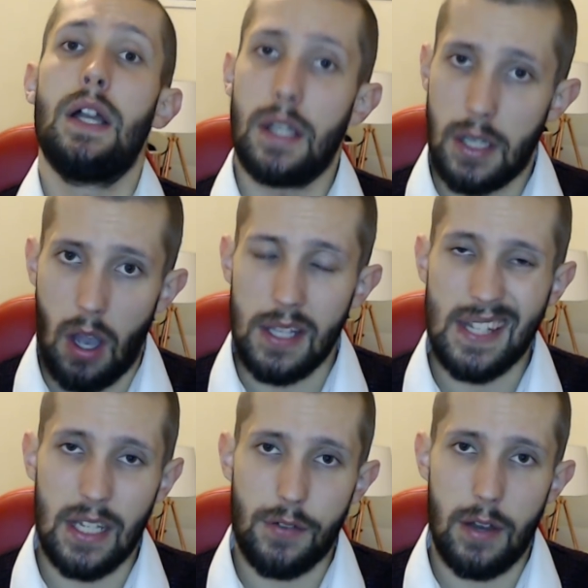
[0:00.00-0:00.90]
guys,
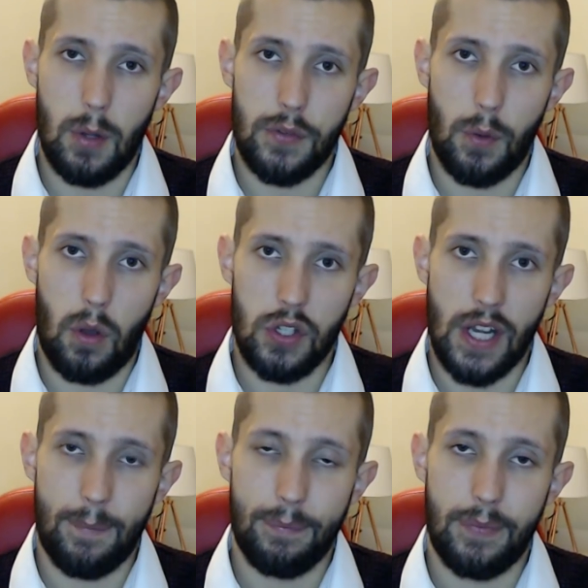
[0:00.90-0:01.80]
thanks very much for
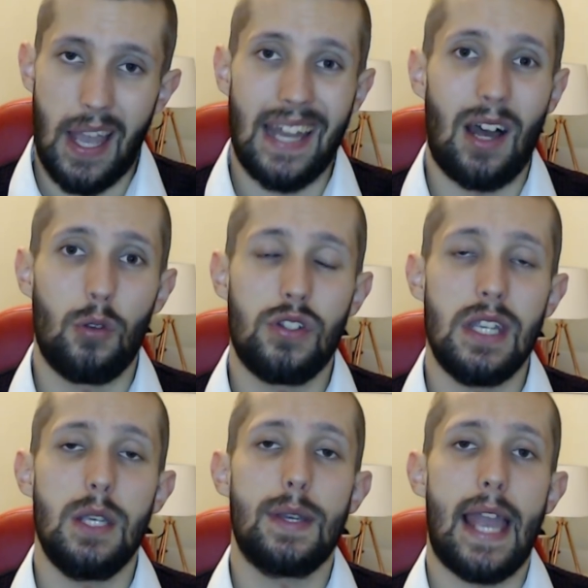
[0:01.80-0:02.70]
watching, and I'll see
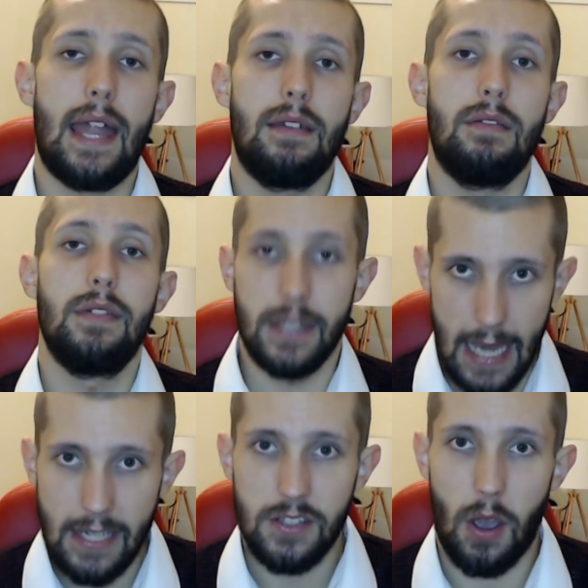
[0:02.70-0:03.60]
you again
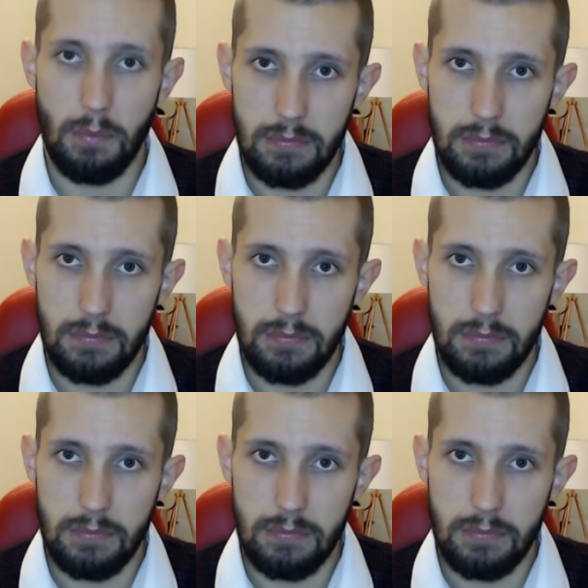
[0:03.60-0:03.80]
next time.